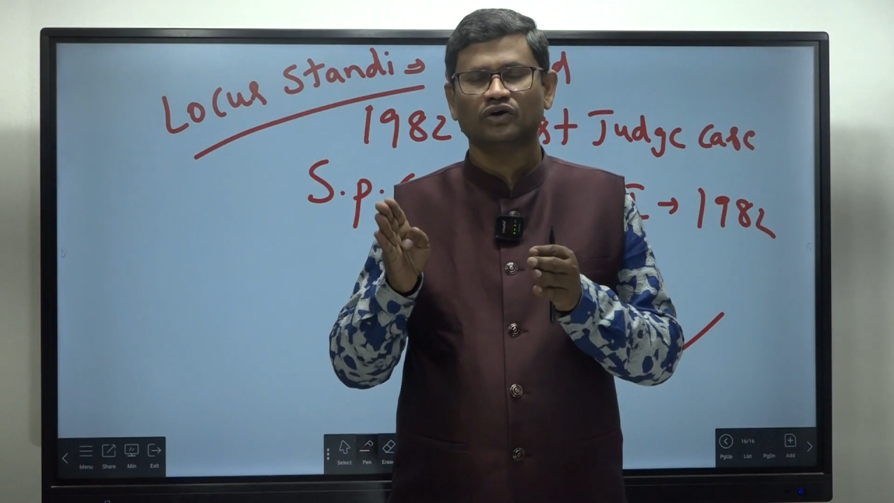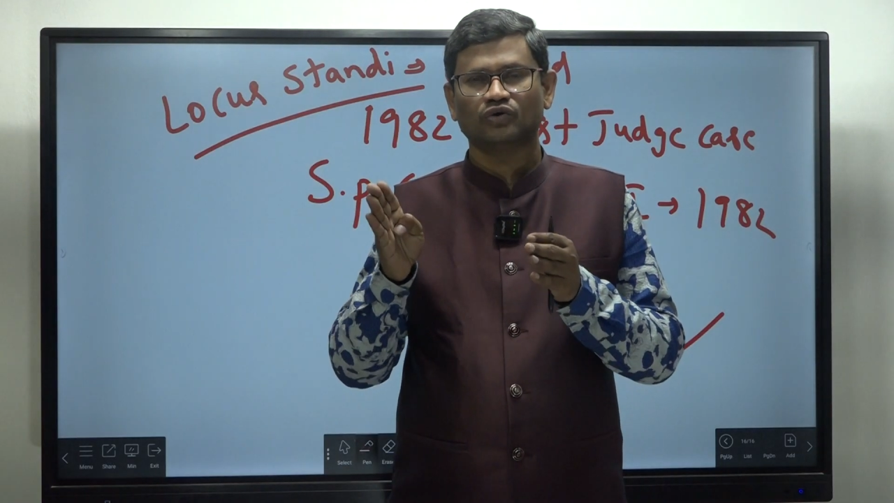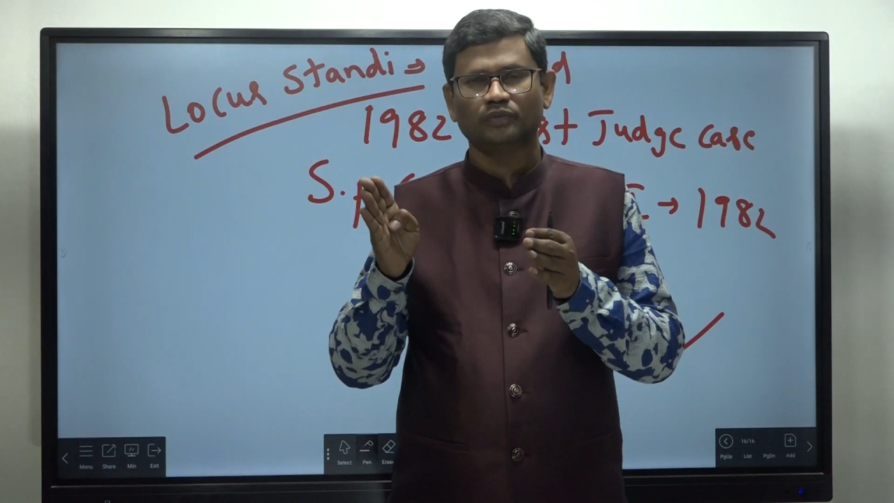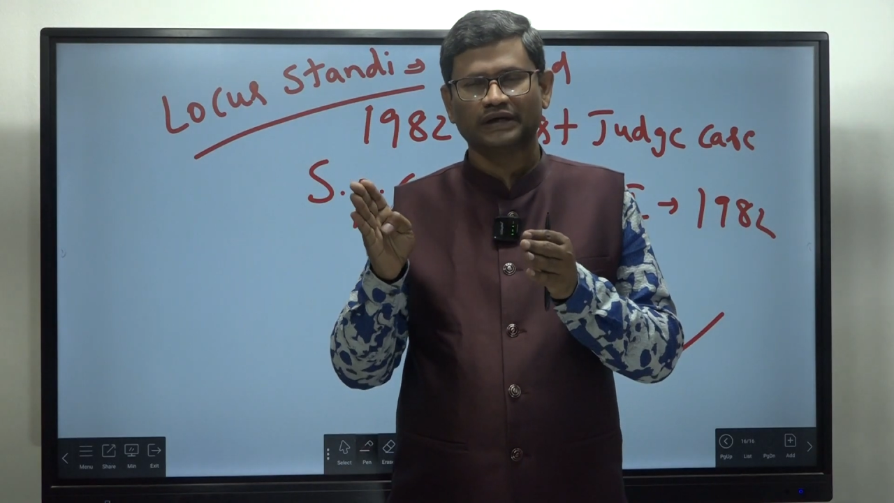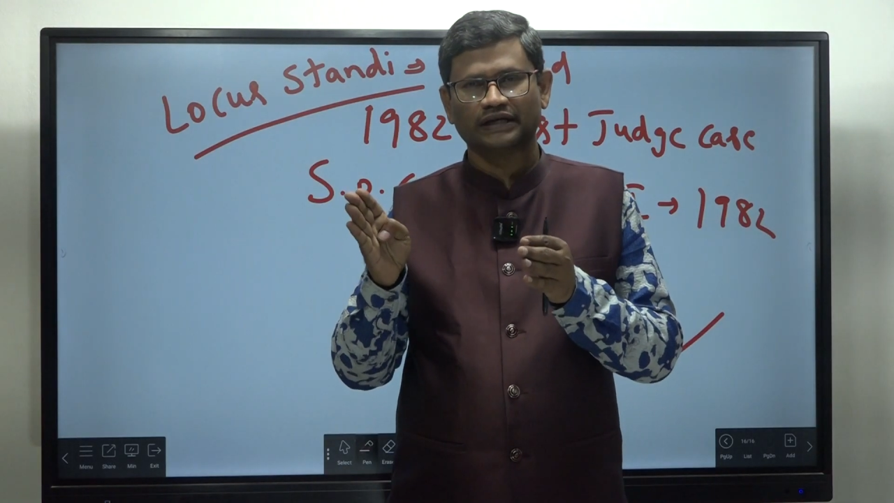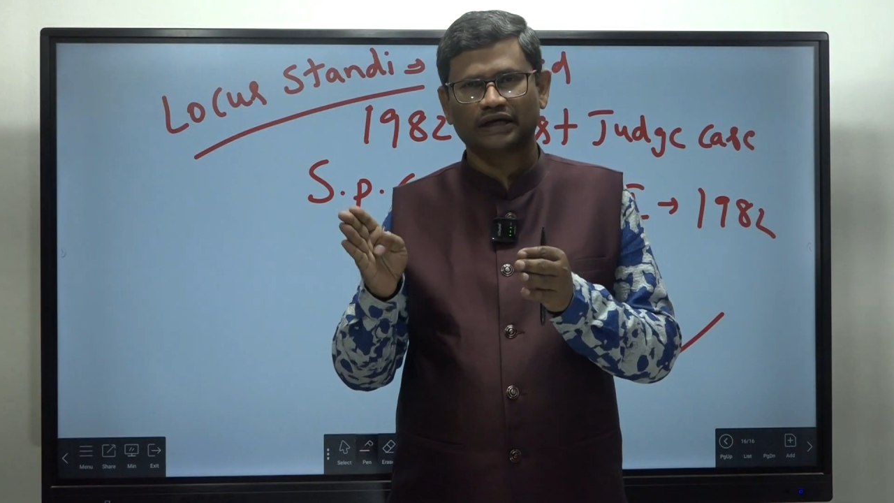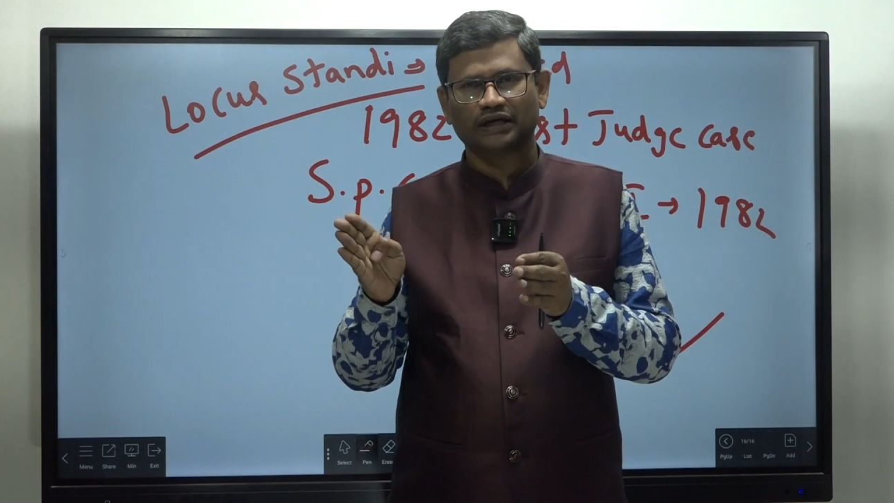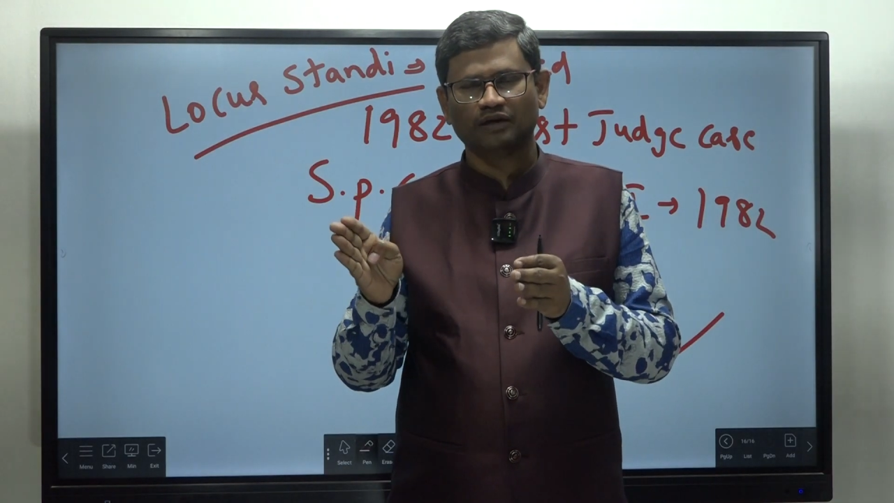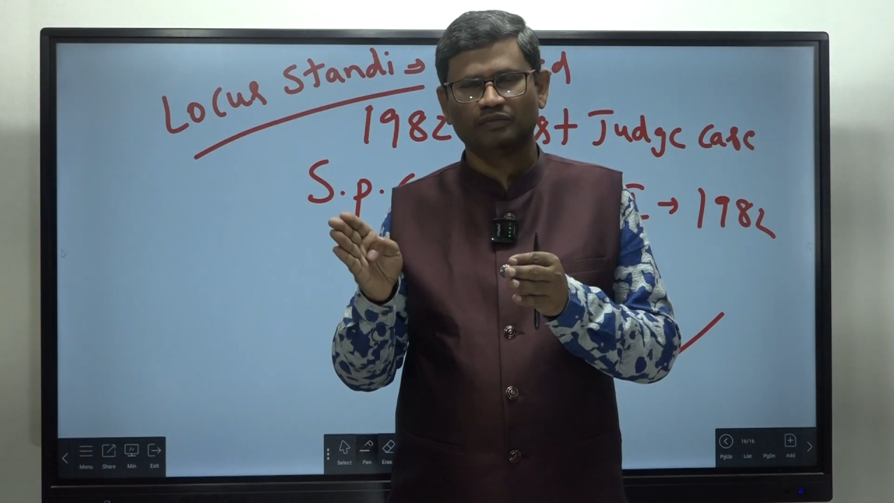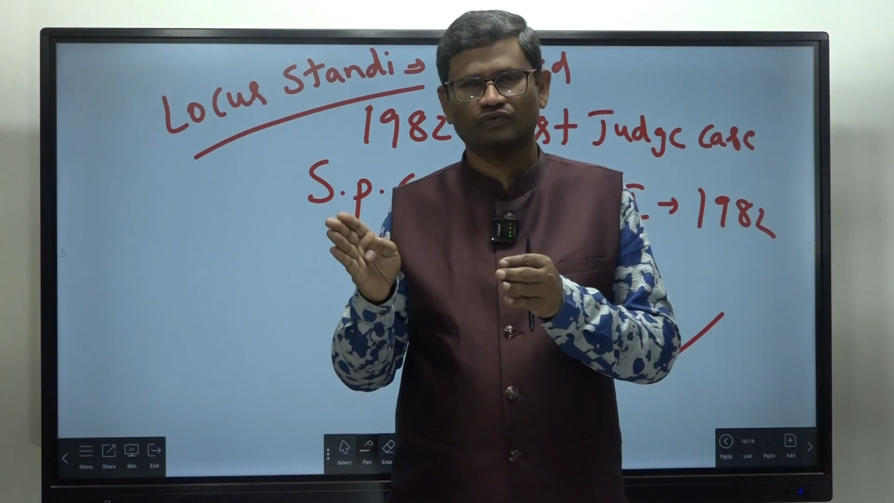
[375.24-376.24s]
to be
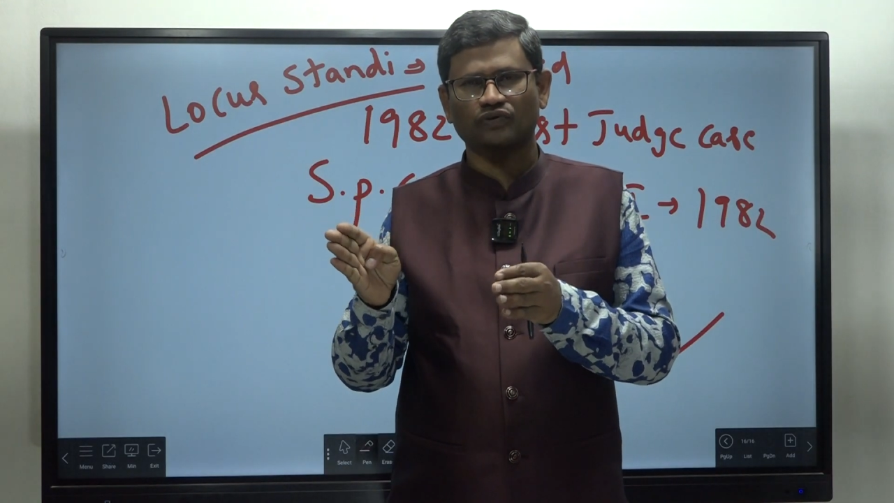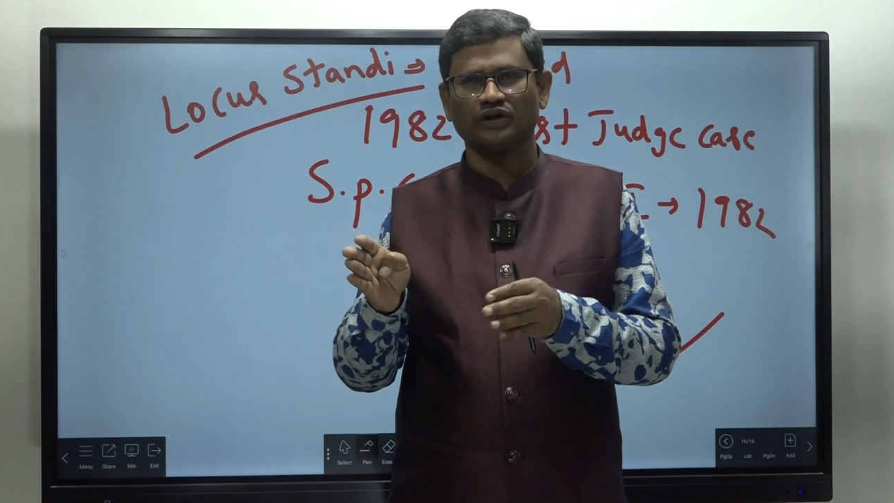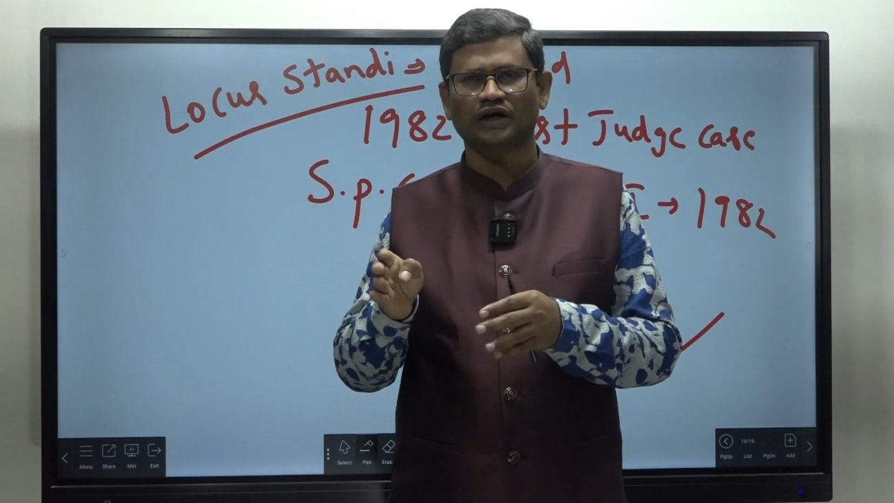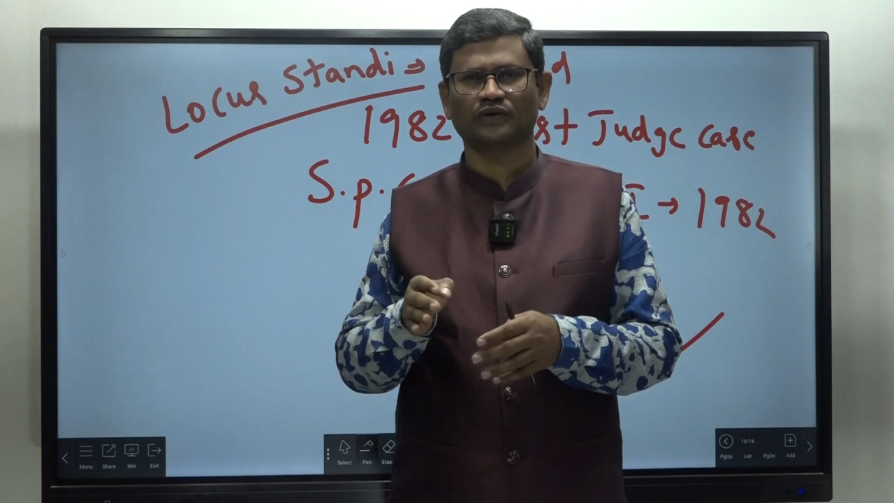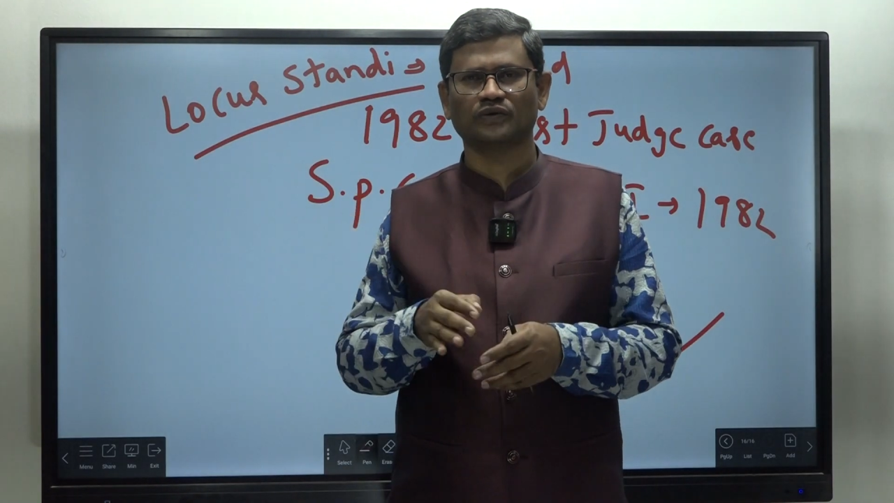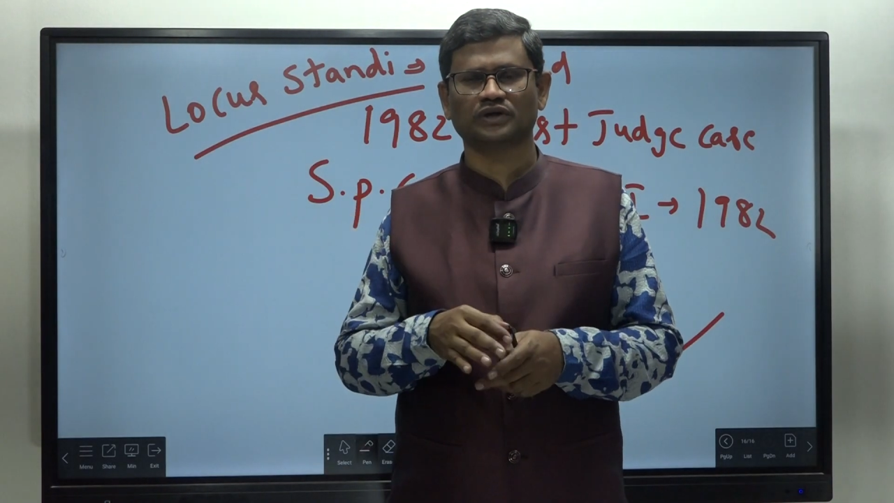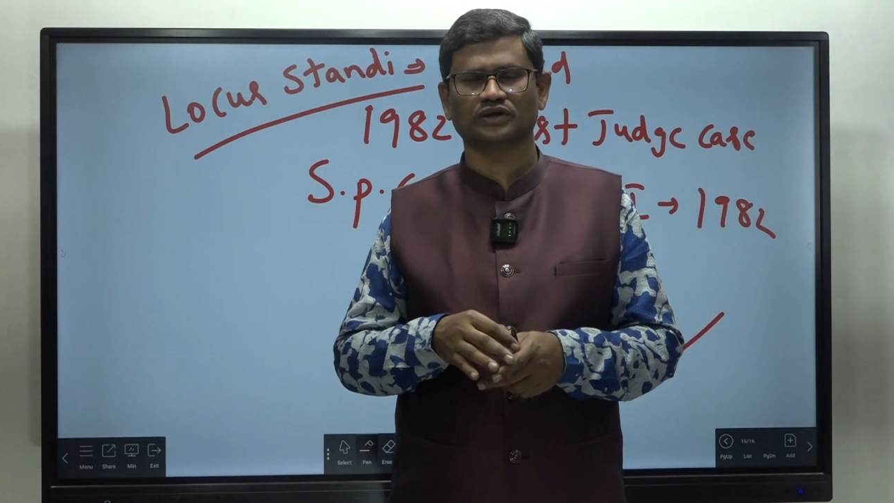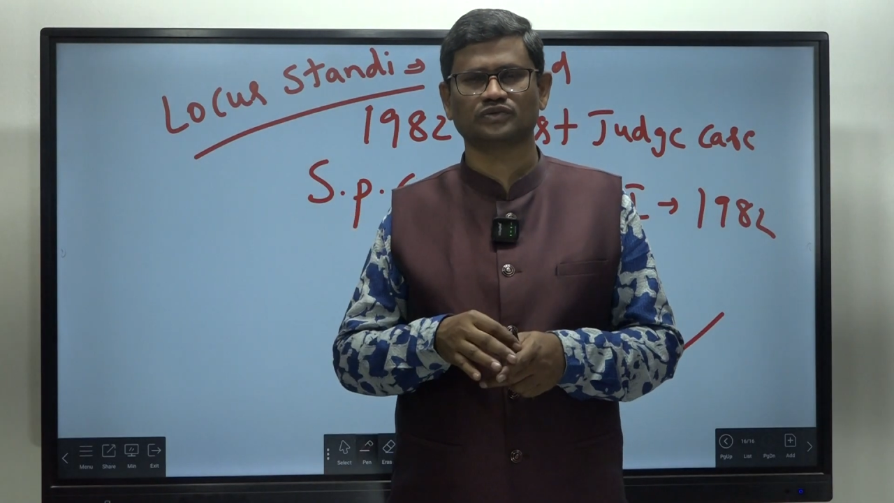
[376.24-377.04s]
taken up before the High Court or